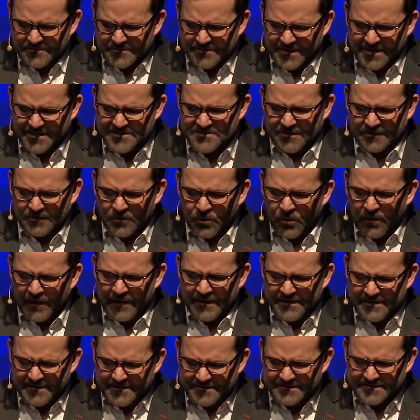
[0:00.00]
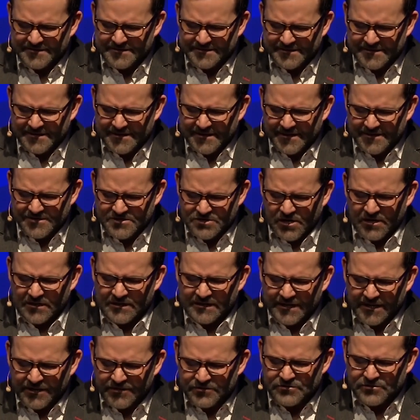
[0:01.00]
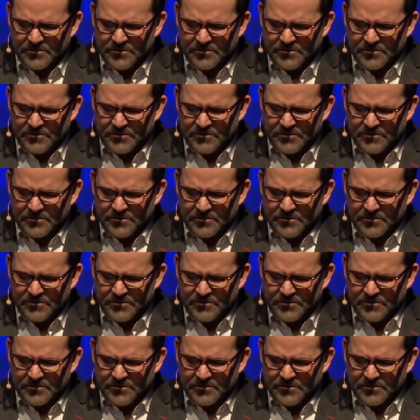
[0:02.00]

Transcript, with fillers: Because the Lord is calling you